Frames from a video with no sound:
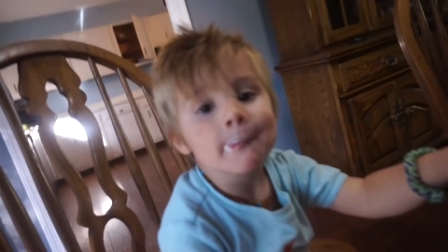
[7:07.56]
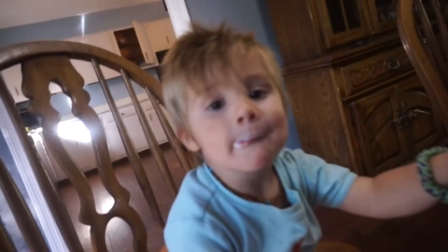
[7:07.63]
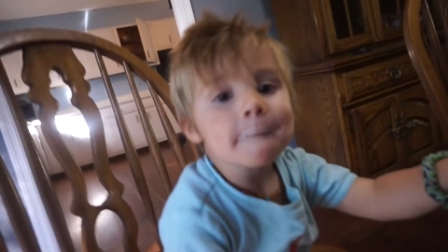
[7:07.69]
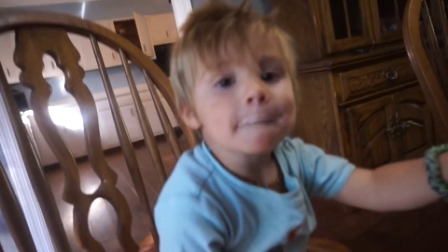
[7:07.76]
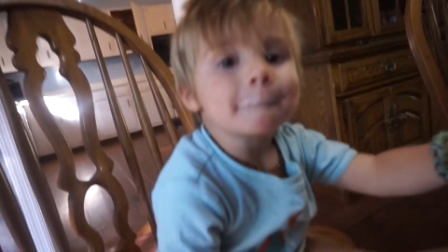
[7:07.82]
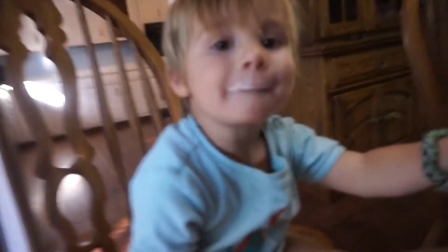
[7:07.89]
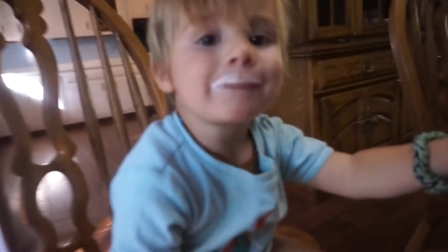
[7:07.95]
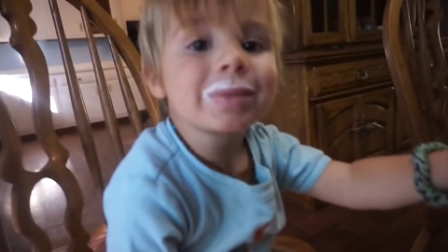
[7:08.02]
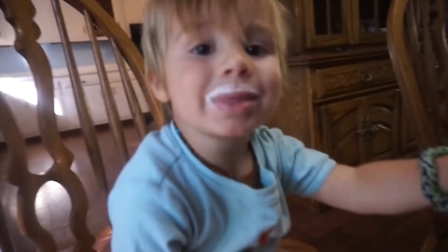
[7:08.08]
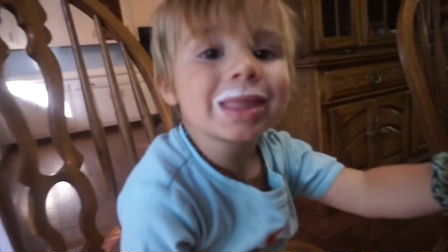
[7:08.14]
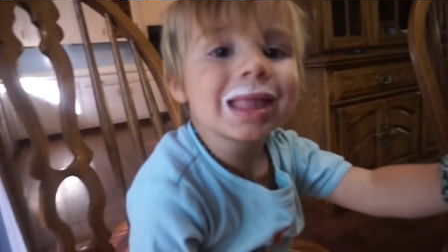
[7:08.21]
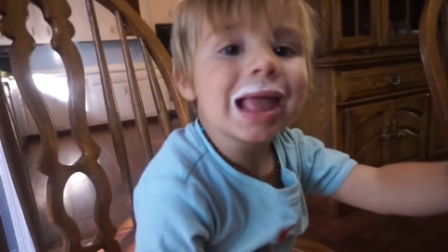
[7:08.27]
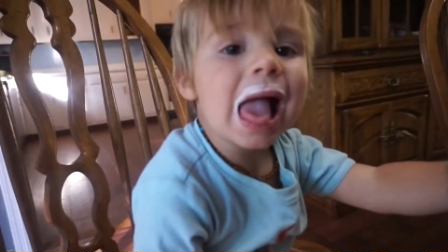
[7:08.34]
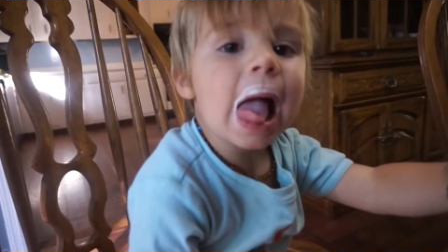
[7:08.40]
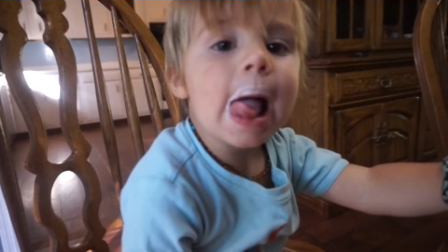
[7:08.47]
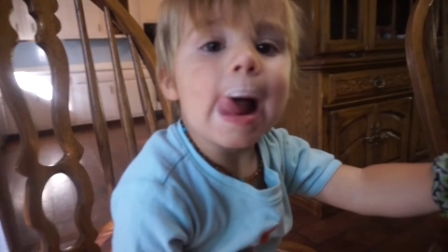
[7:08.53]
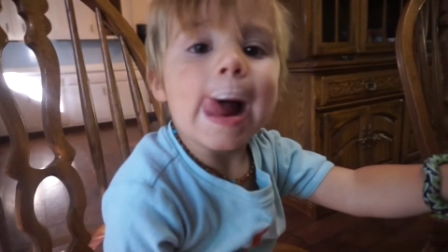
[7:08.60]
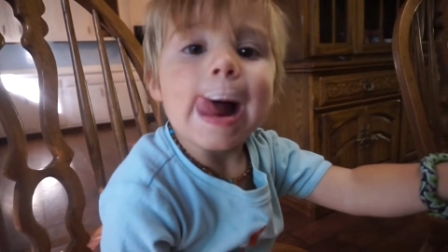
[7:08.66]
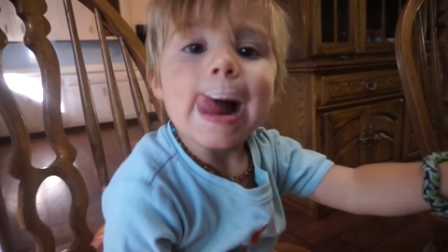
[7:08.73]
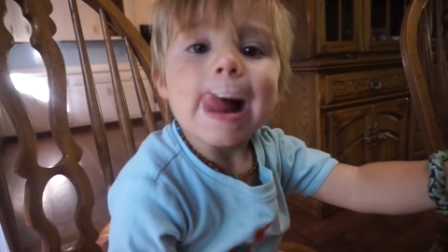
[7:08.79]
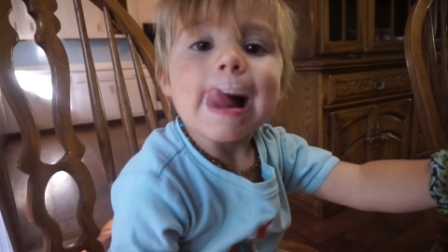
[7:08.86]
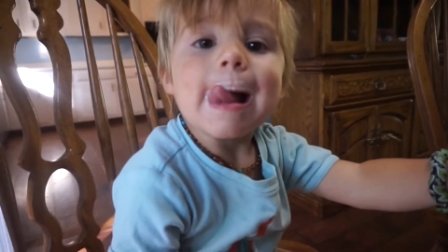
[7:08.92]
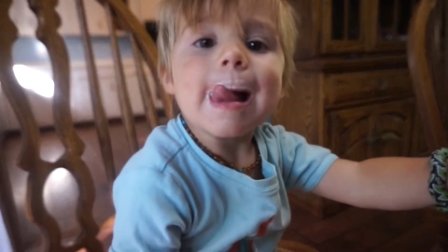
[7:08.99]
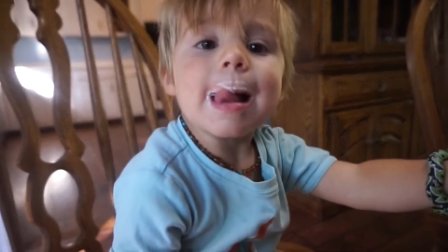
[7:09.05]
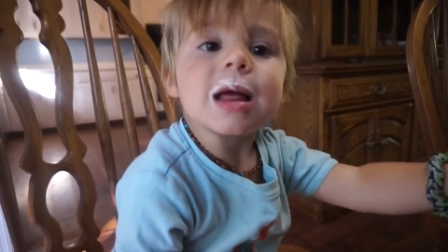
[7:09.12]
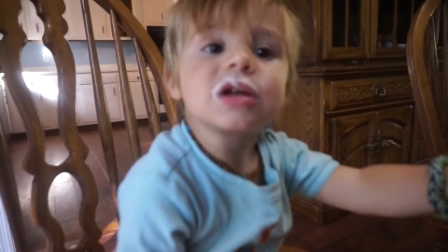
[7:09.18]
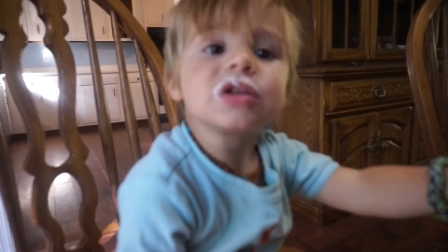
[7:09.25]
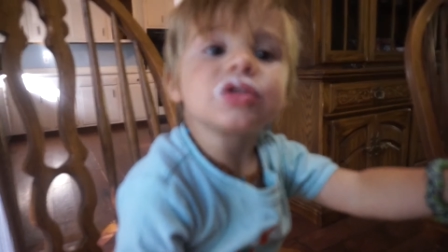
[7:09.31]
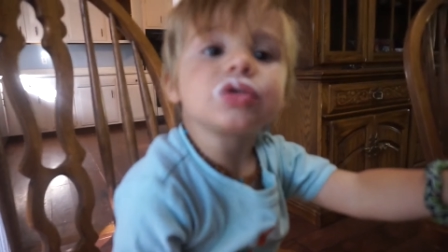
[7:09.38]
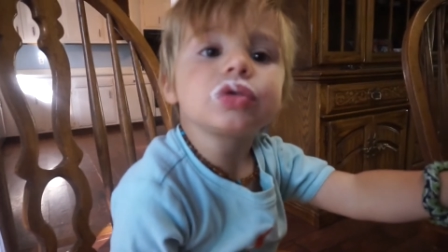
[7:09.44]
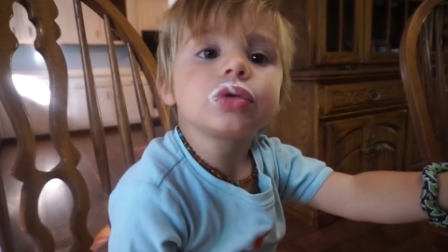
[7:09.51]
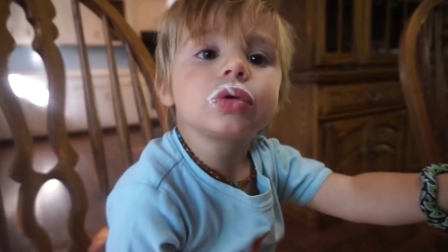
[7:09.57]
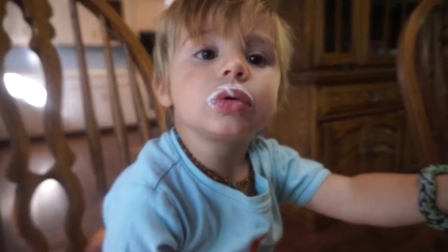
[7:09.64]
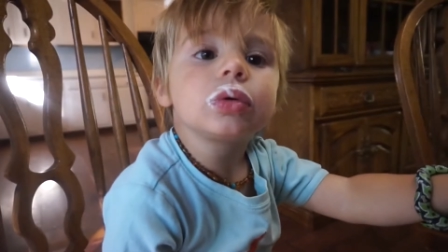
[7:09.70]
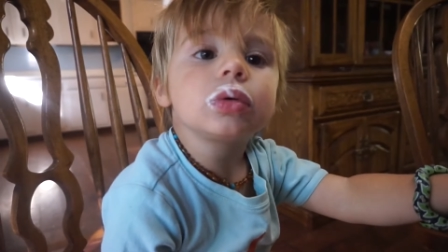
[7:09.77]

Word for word: Bear, what do you think me and Daddy should do on our date?